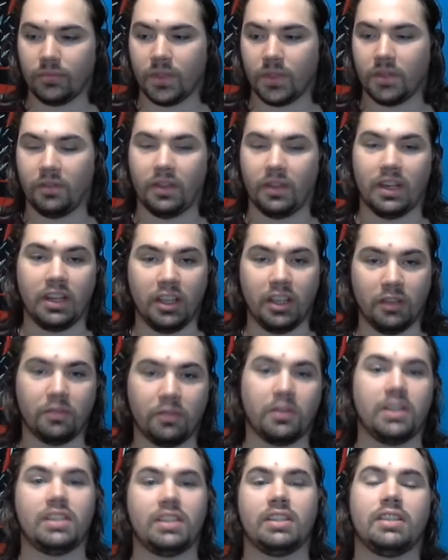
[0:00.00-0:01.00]
defending a
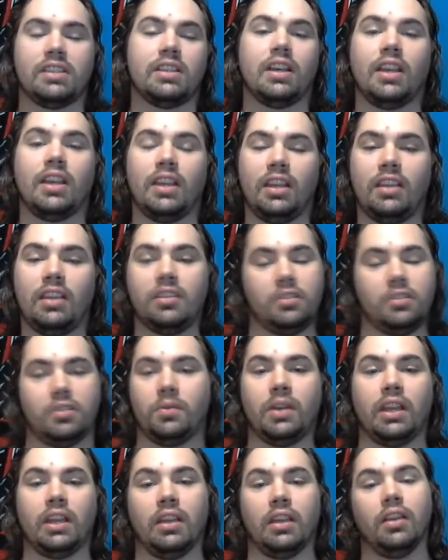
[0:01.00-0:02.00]
free society and
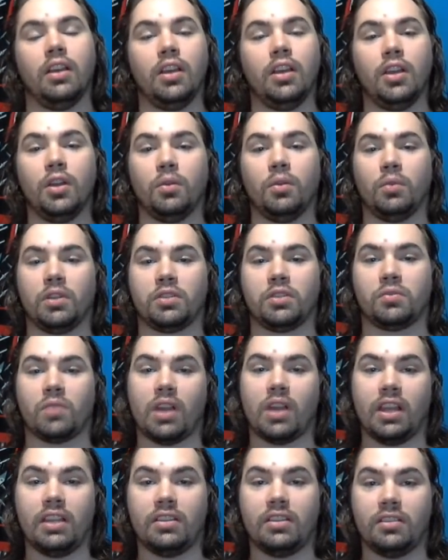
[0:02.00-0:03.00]
doing what's
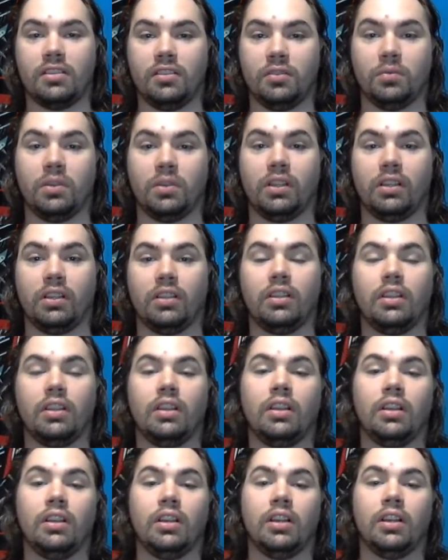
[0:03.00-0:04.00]
right, you will
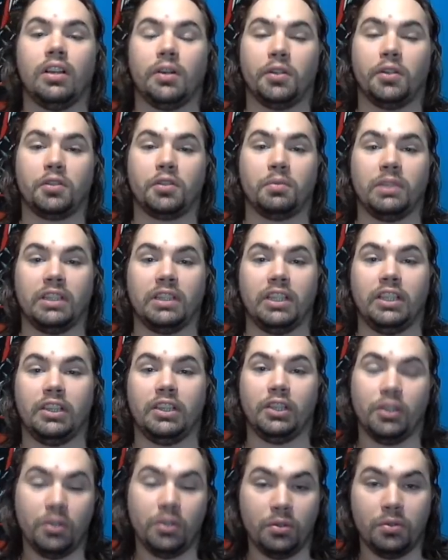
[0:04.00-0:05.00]
ultimately
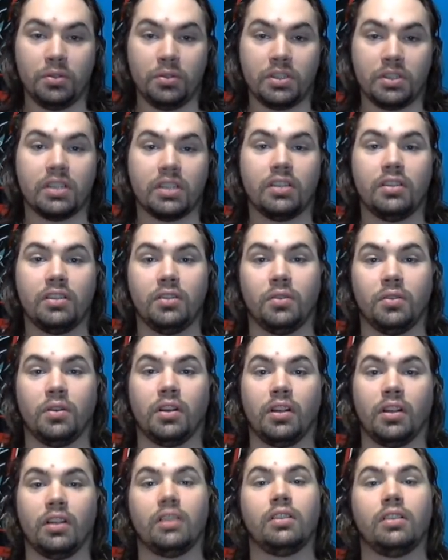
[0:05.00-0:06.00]
lose
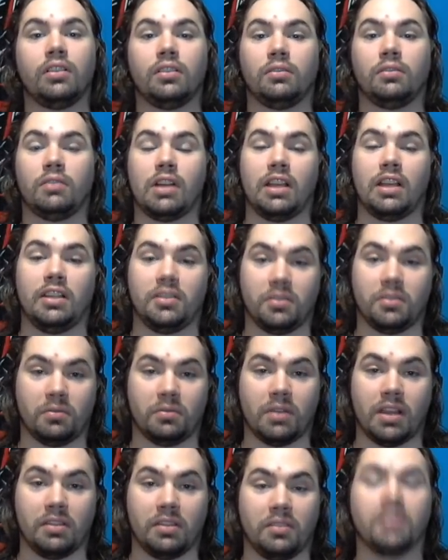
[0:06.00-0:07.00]
your rights, or
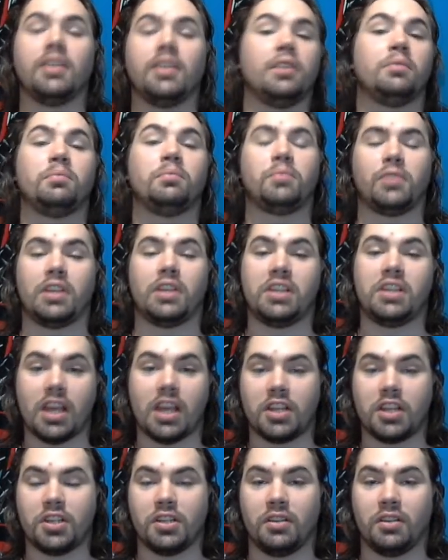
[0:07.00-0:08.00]
rather the
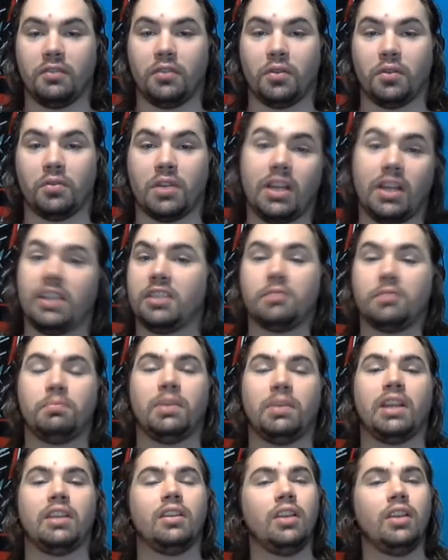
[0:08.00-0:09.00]
protection of your rights.
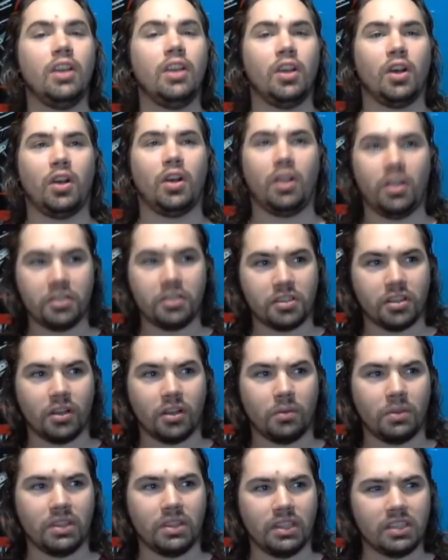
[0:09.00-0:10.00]
But
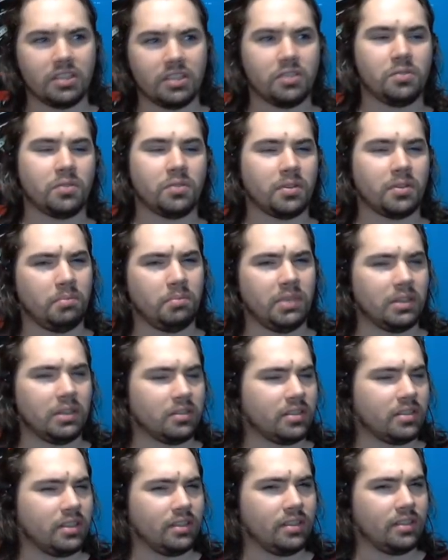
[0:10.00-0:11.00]
also, and this Jordan
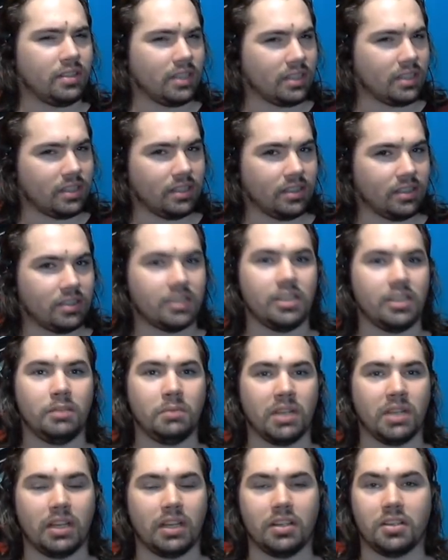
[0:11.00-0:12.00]
Peterson doesn't seem
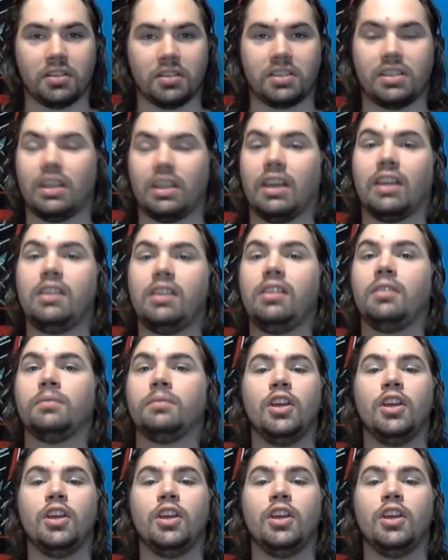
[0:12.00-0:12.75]
to understand,